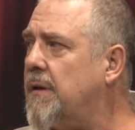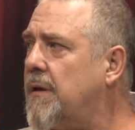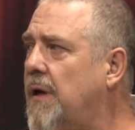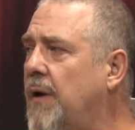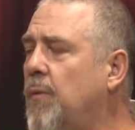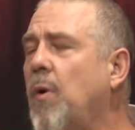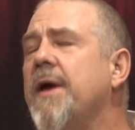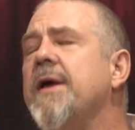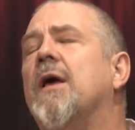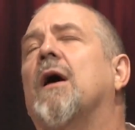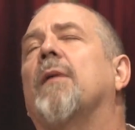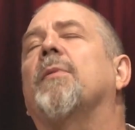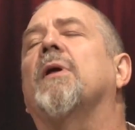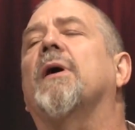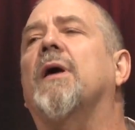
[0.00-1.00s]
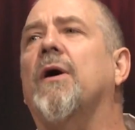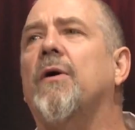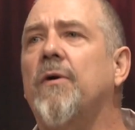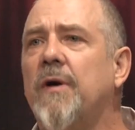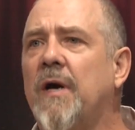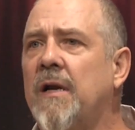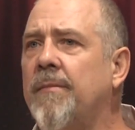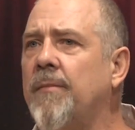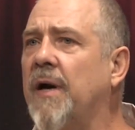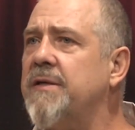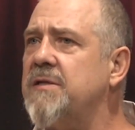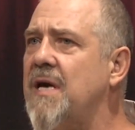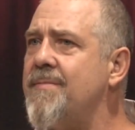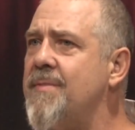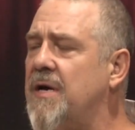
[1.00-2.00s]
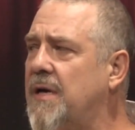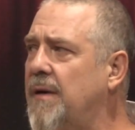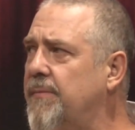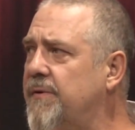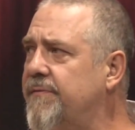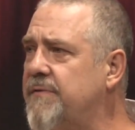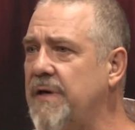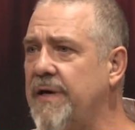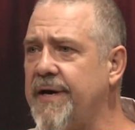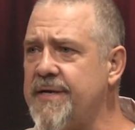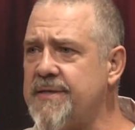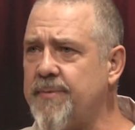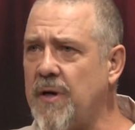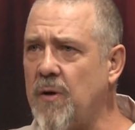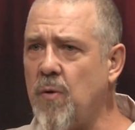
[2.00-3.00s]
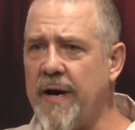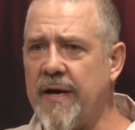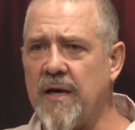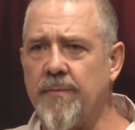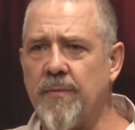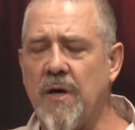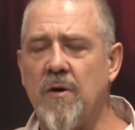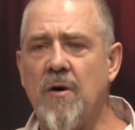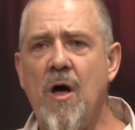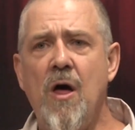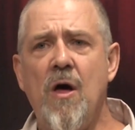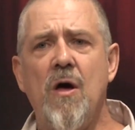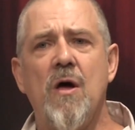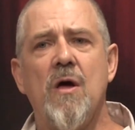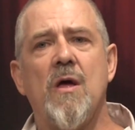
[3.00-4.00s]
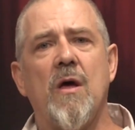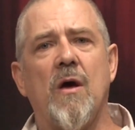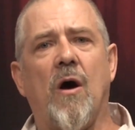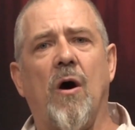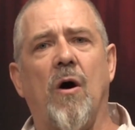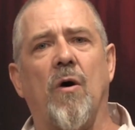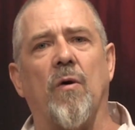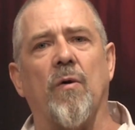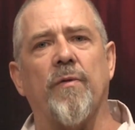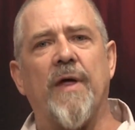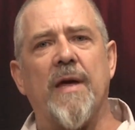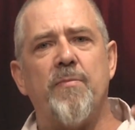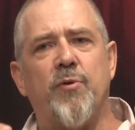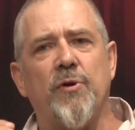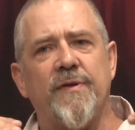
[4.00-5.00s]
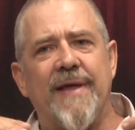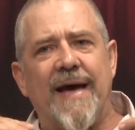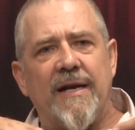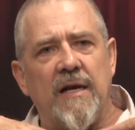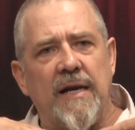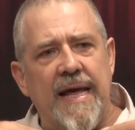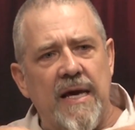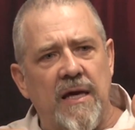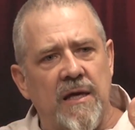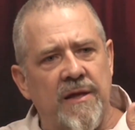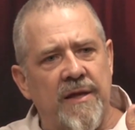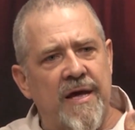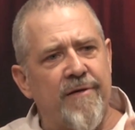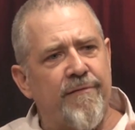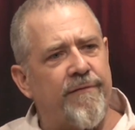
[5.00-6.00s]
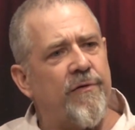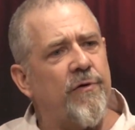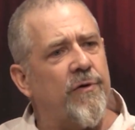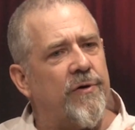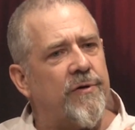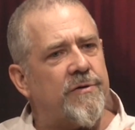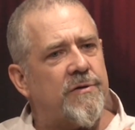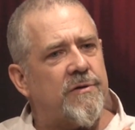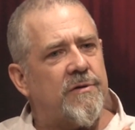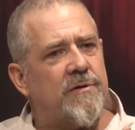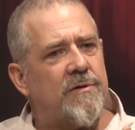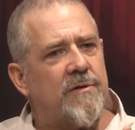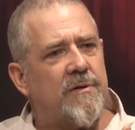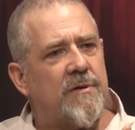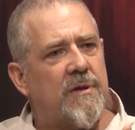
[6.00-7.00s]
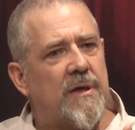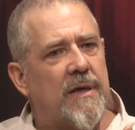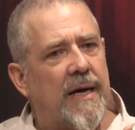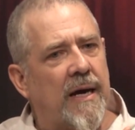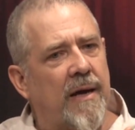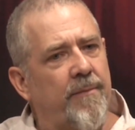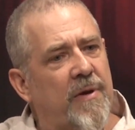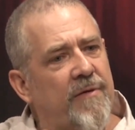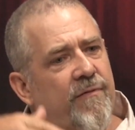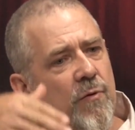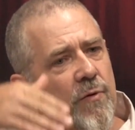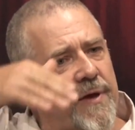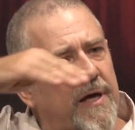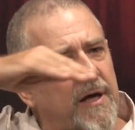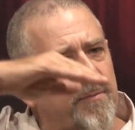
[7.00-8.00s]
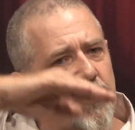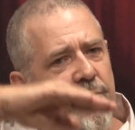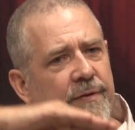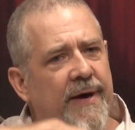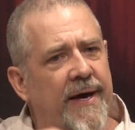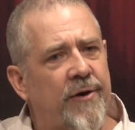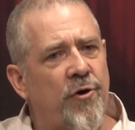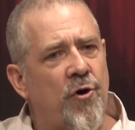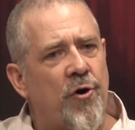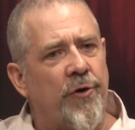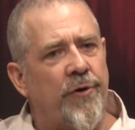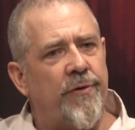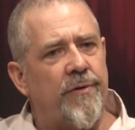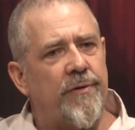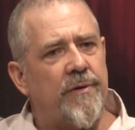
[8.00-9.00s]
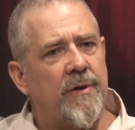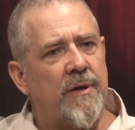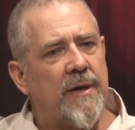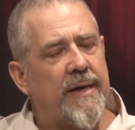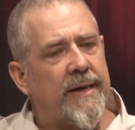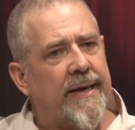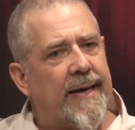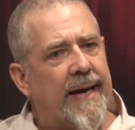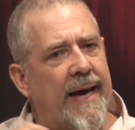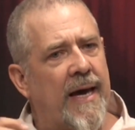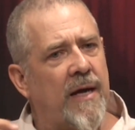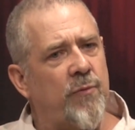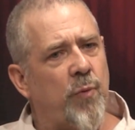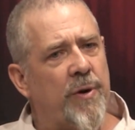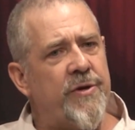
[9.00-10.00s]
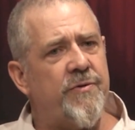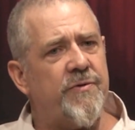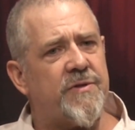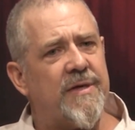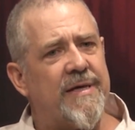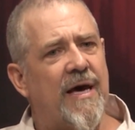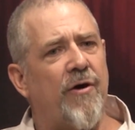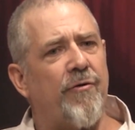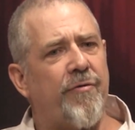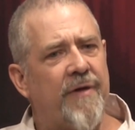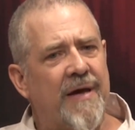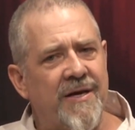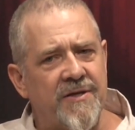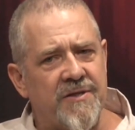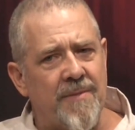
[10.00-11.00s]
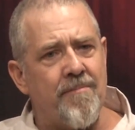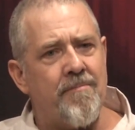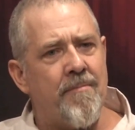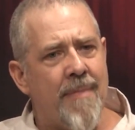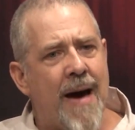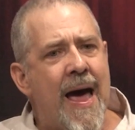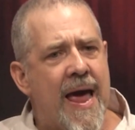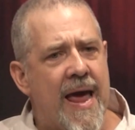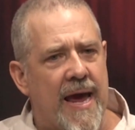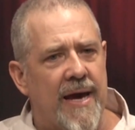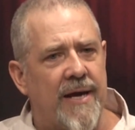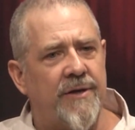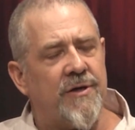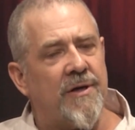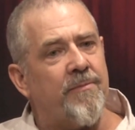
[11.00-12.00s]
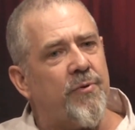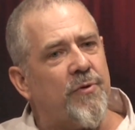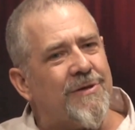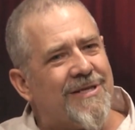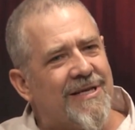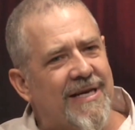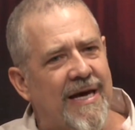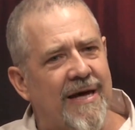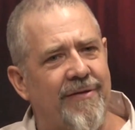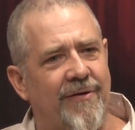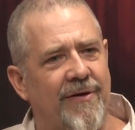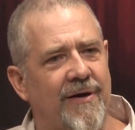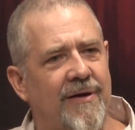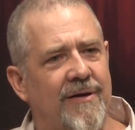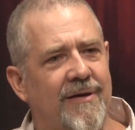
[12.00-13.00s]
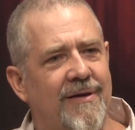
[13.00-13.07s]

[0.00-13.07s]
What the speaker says: I wake up and I go, and it might take me a couple of days, but I wake up and go, oh, they put that leg in there first before they could put that on. And when you see how things are made and put together,